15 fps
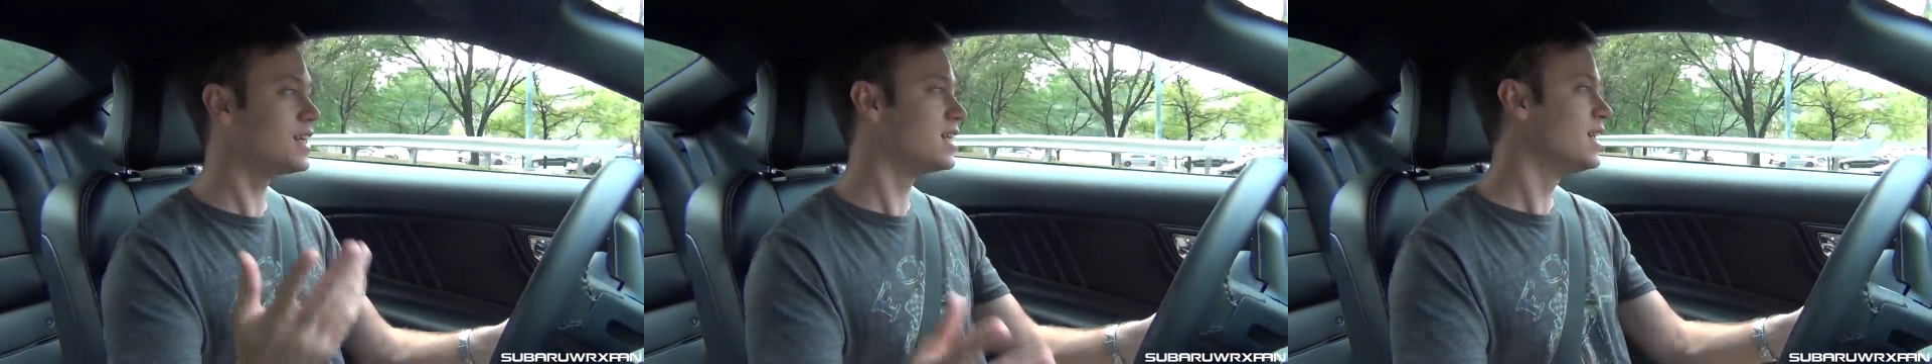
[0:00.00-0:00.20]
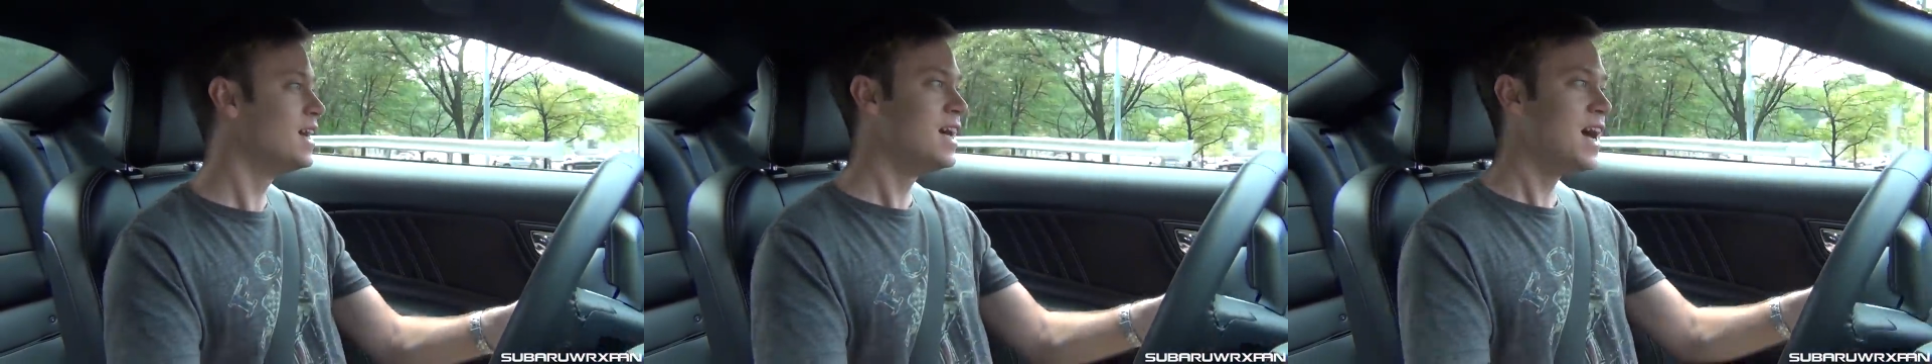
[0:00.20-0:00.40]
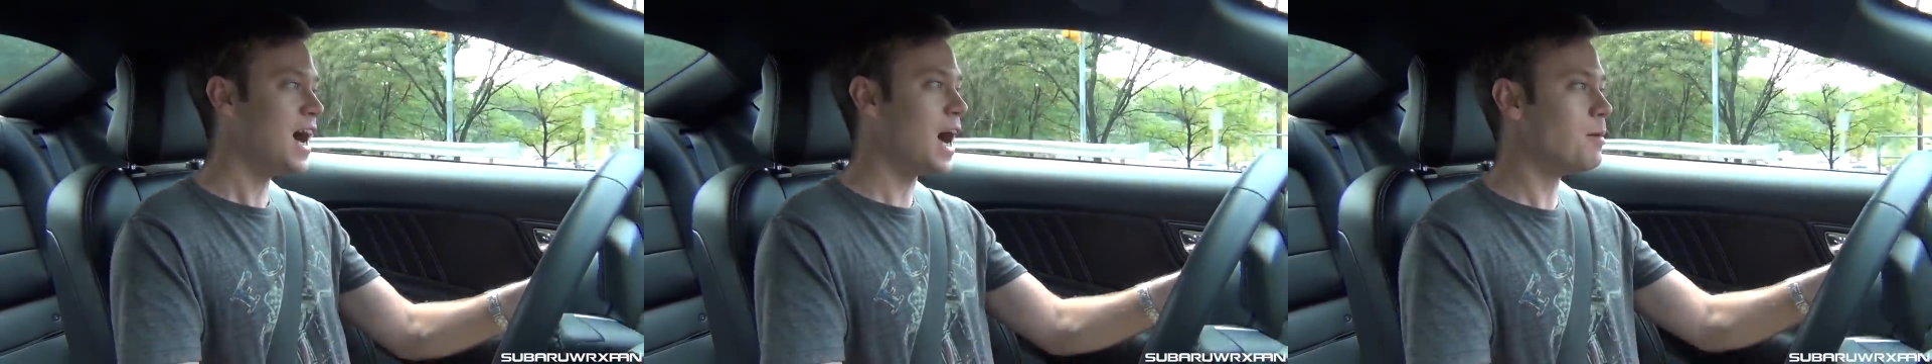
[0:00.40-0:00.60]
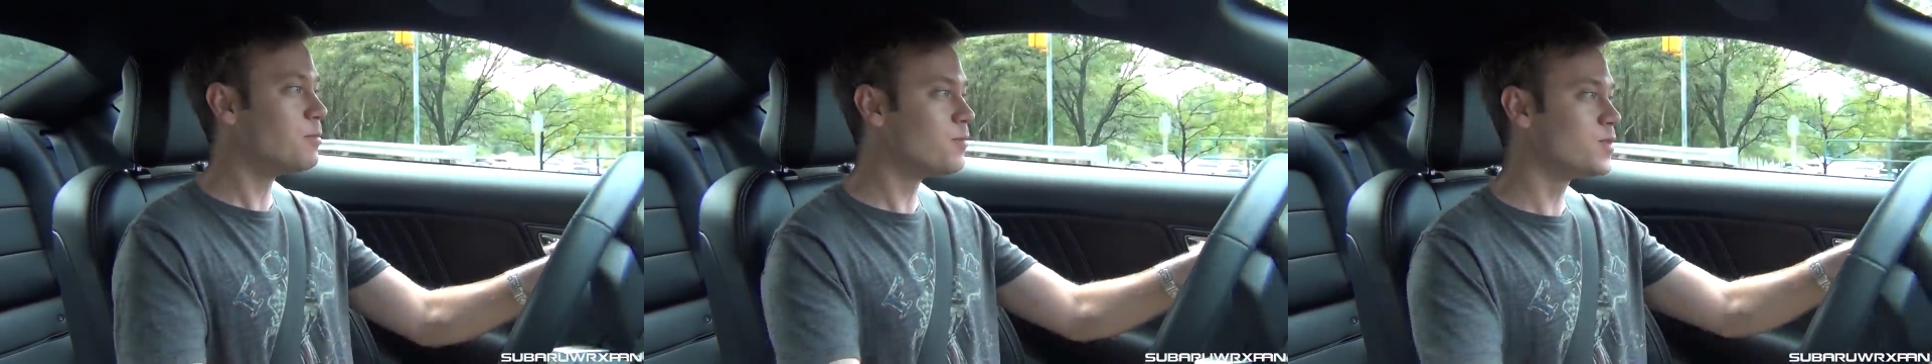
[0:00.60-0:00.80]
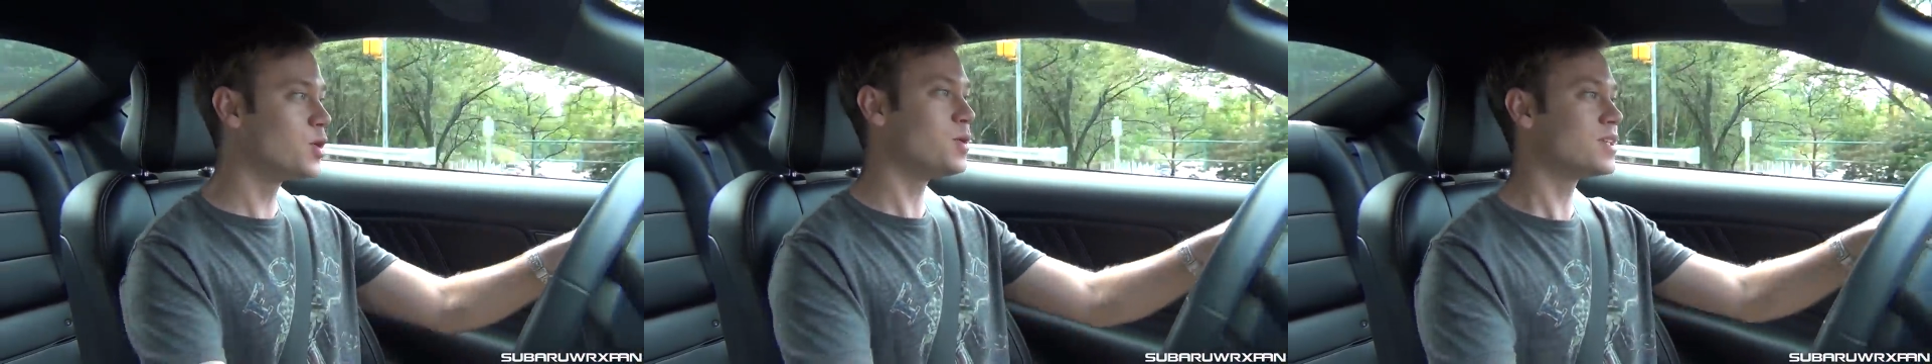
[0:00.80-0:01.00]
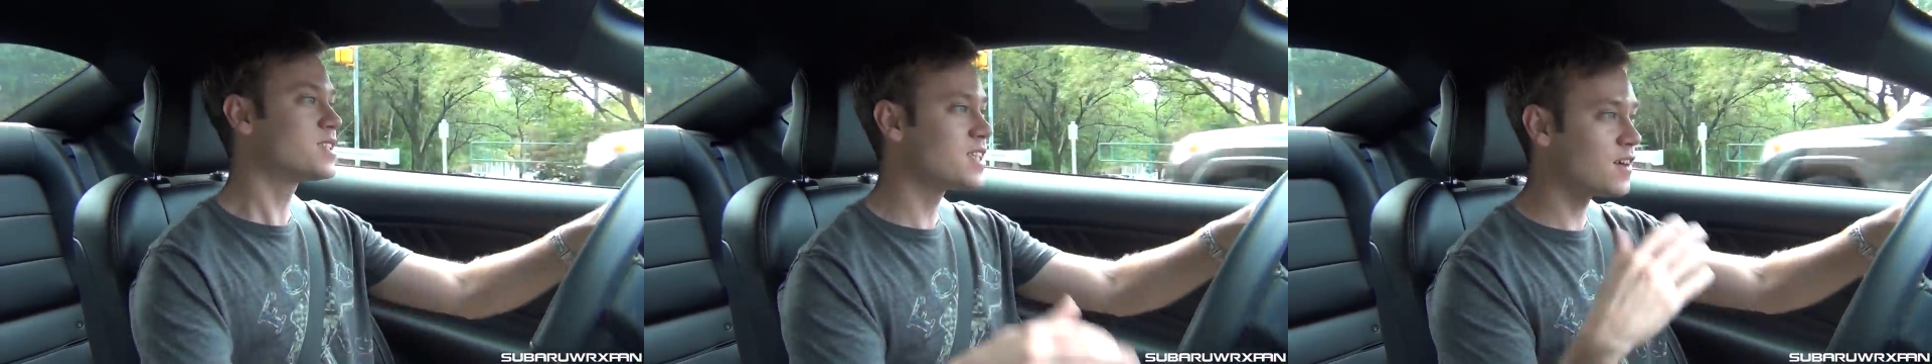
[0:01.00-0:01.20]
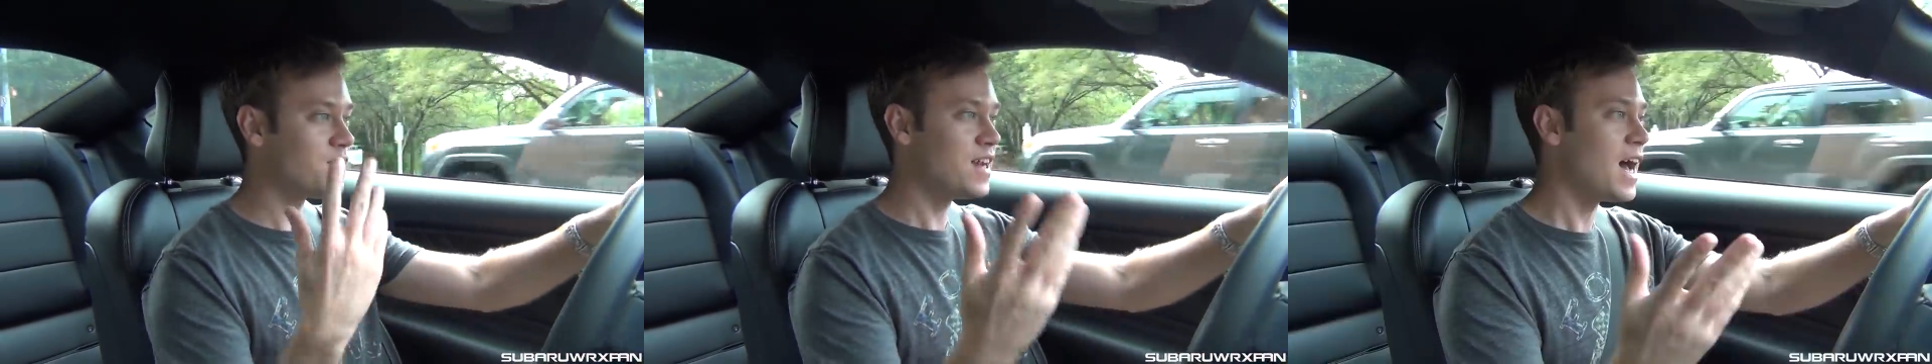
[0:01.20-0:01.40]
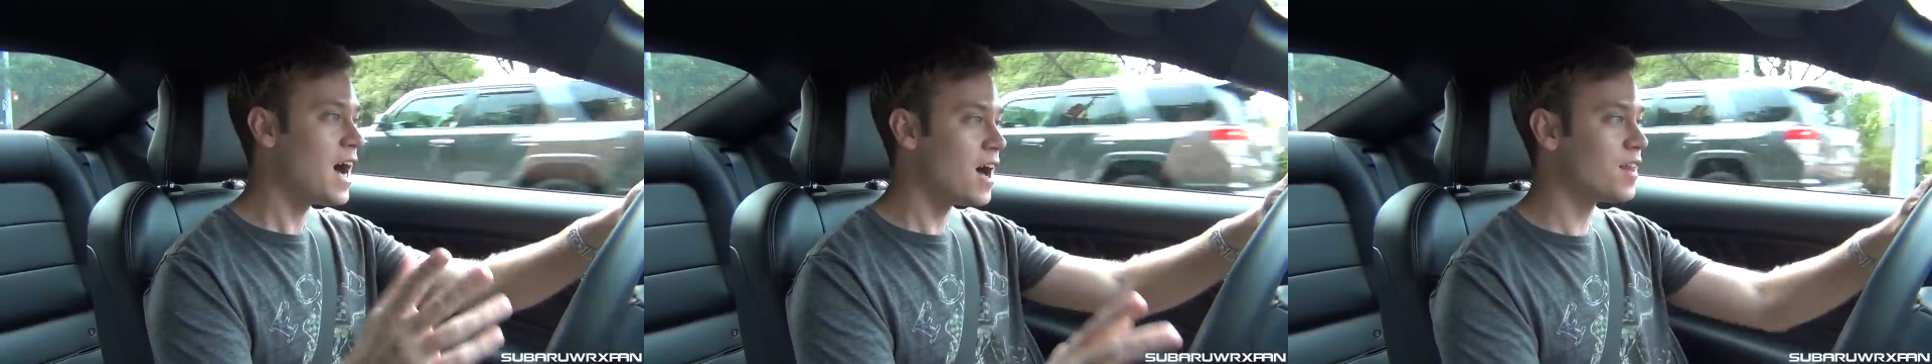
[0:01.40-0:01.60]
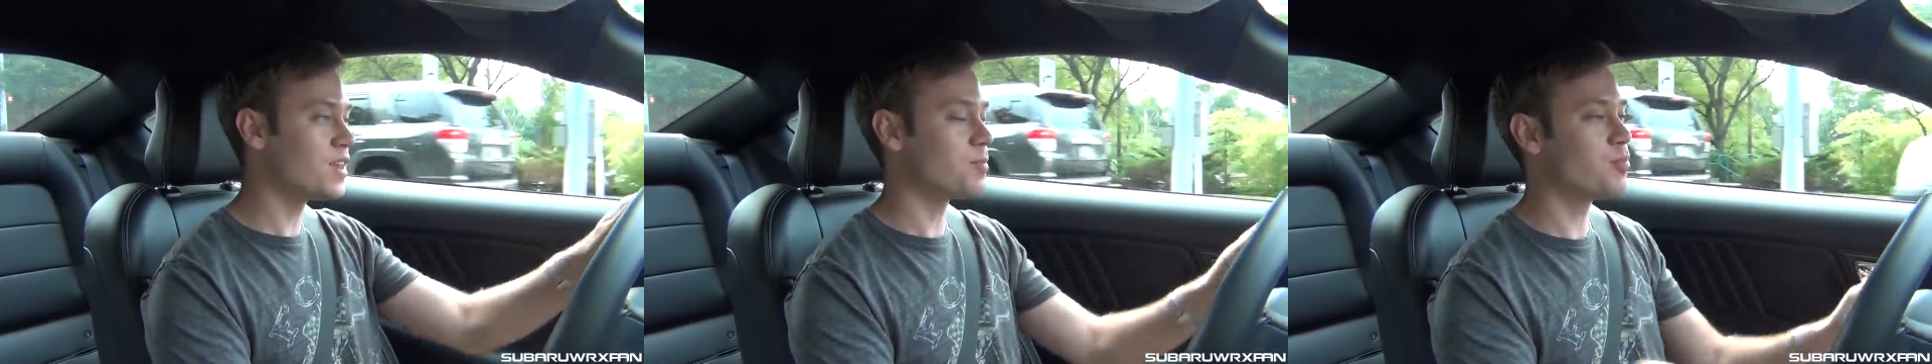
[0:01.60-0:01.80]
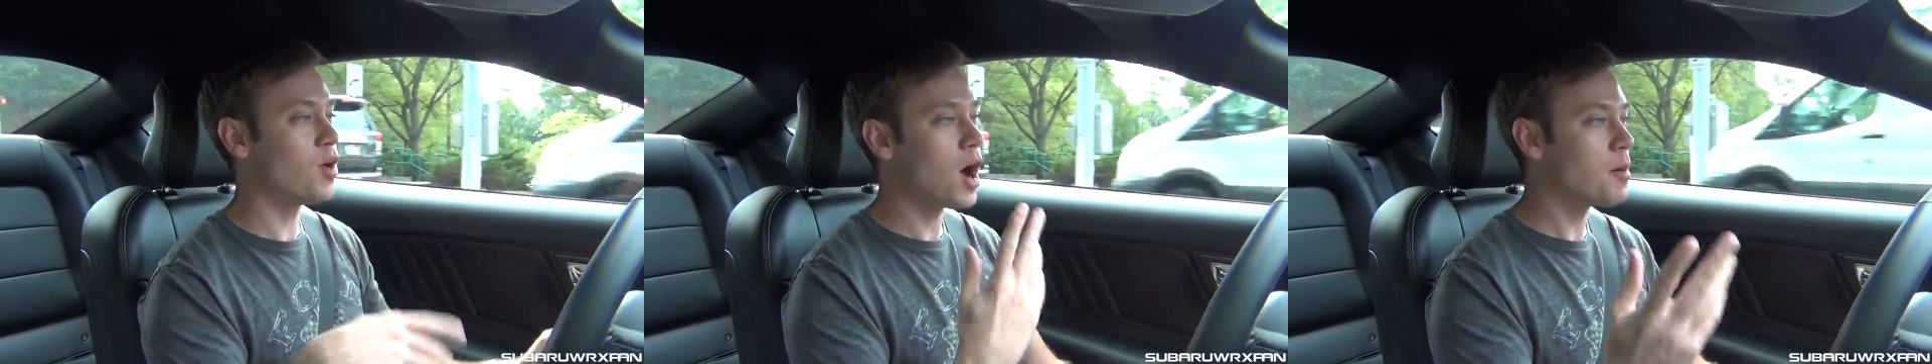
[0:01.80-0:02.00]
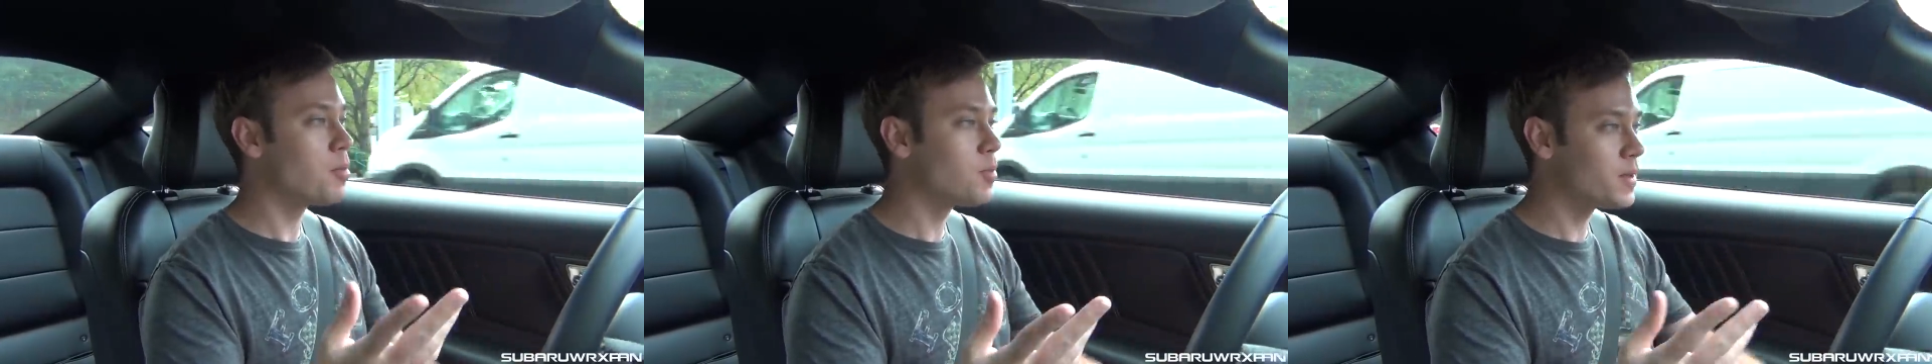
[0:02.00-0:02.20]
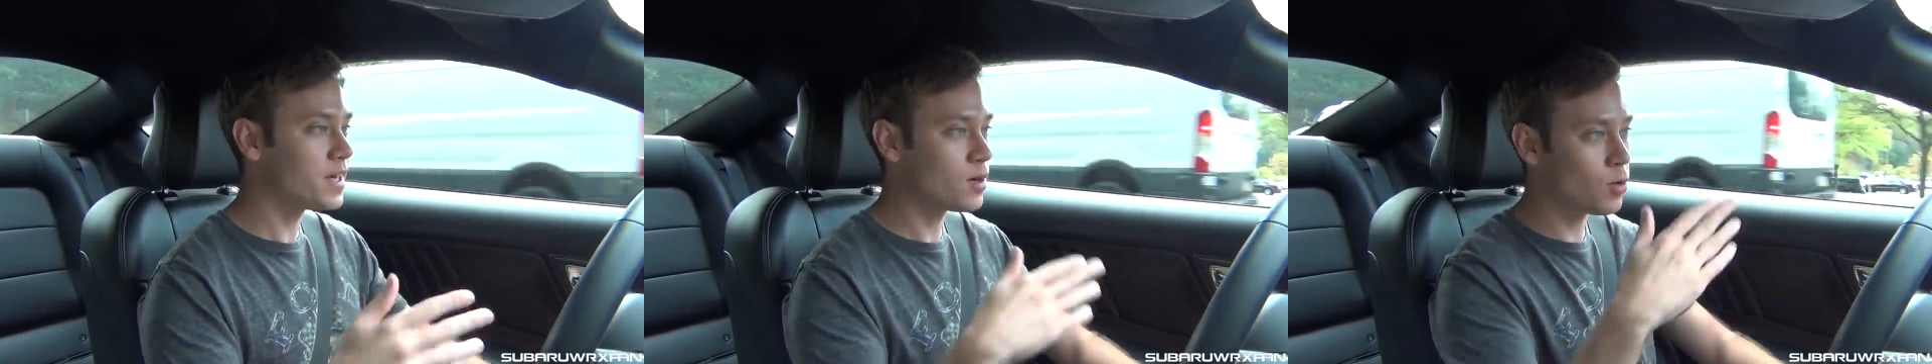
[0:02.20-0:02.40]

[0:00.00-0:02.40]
and I'm doing stuff now that probably,